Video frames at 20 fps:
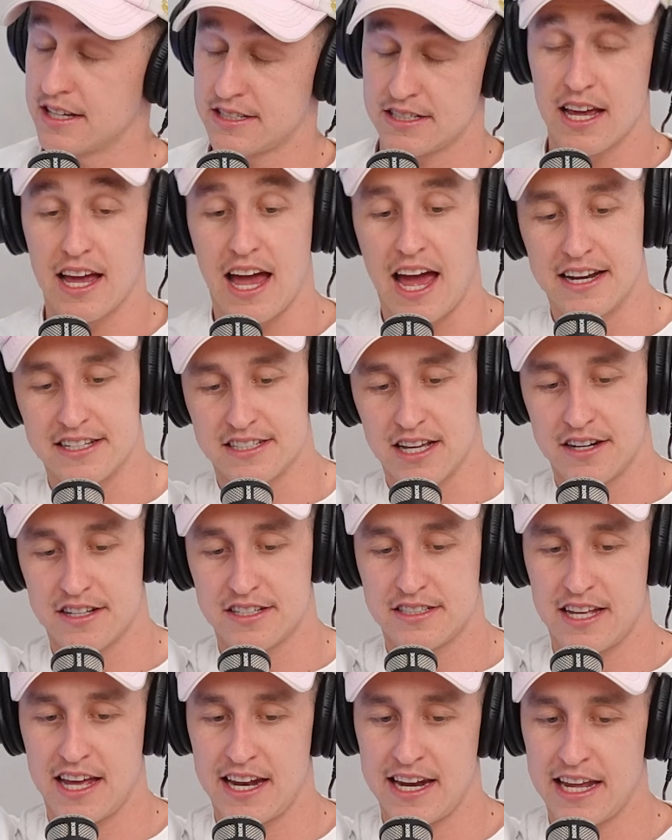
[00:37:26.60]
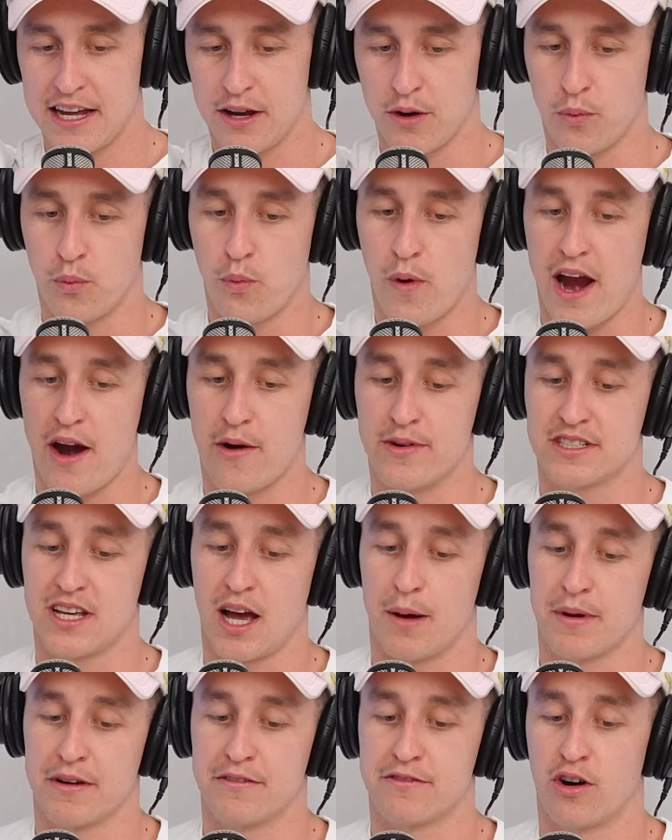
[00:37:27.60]
And it's understanding where it's
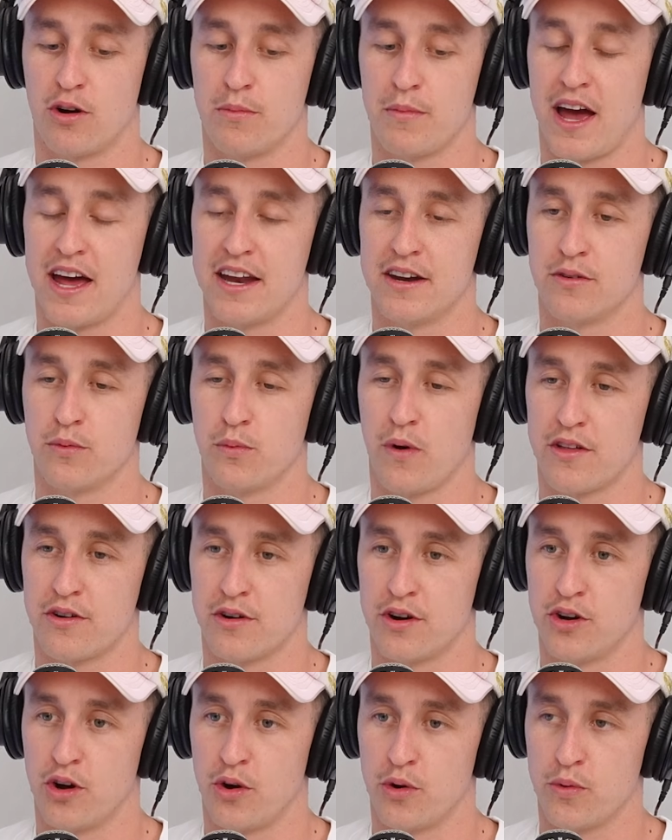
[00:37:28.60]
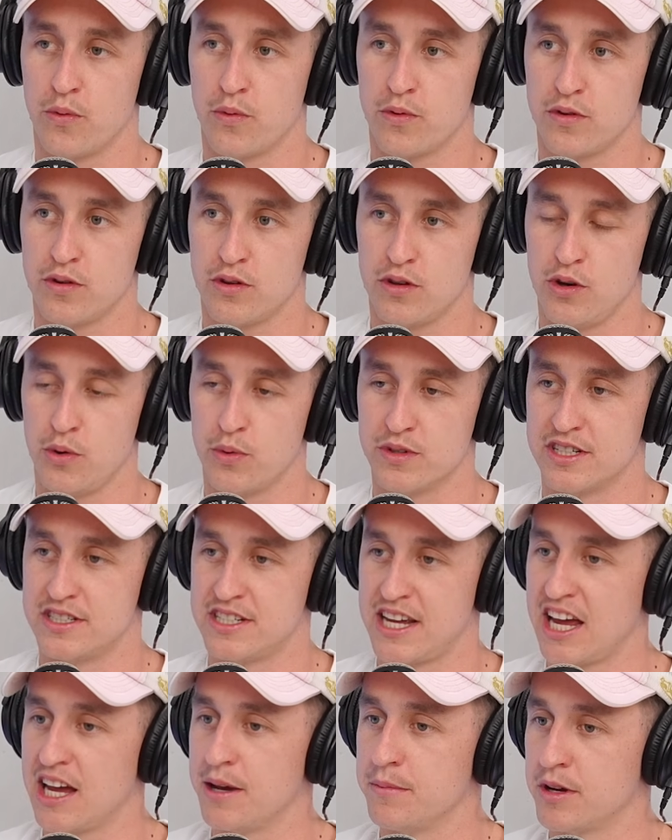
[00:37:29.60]
coming from and whether or not you as a
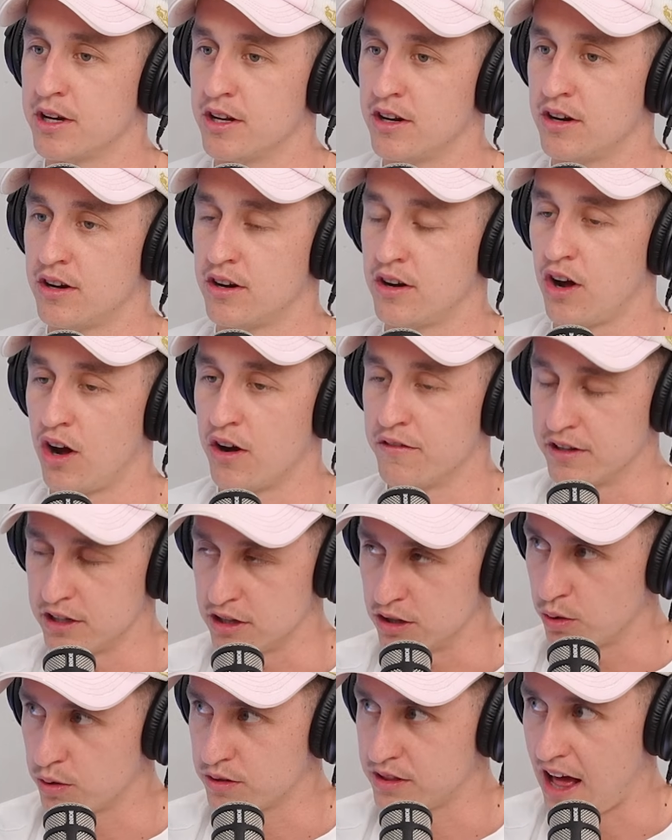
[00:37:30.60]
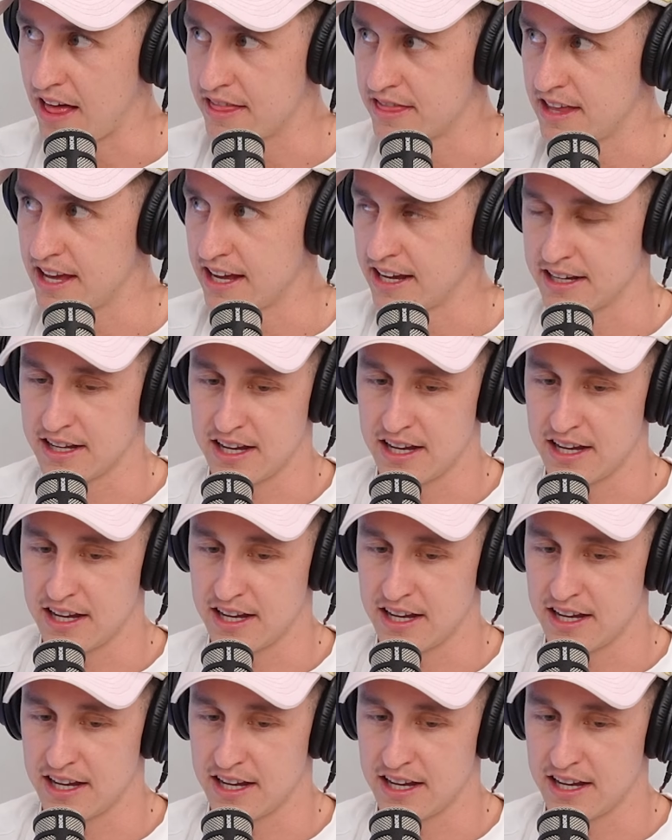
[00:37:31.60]
team can overlook that thing.